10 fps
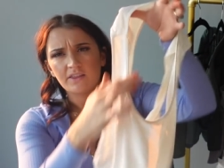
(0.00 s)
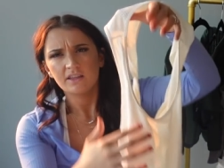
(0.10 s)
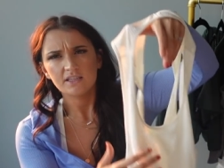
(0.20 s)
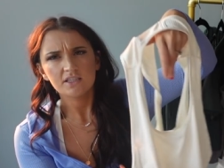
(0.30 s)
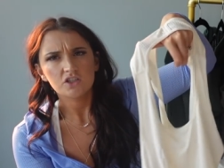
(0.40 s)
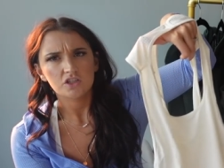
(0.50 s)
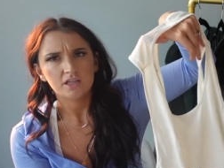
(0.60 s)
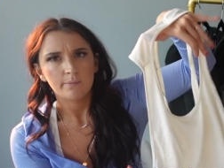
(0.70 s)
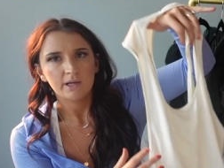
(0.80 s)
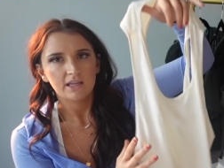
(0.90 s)
I think this is just
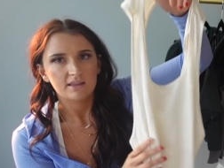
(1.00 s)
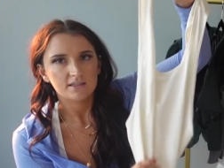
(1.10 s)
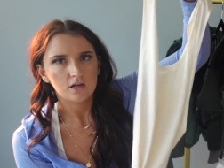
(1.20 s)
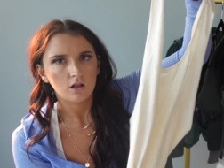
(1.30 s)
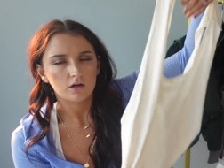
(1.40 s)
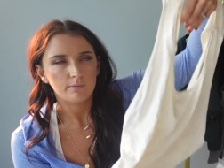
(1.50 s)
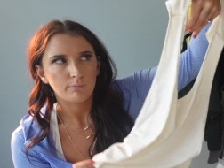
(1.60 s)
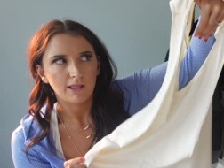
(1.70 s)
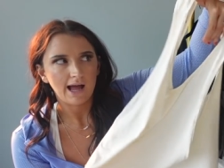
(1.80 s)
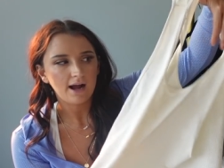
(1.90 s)
coming in this color
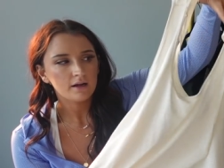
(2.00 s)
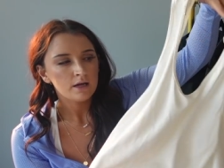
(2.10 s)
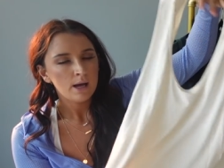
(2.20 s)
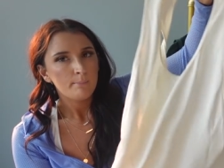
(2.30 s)
and black,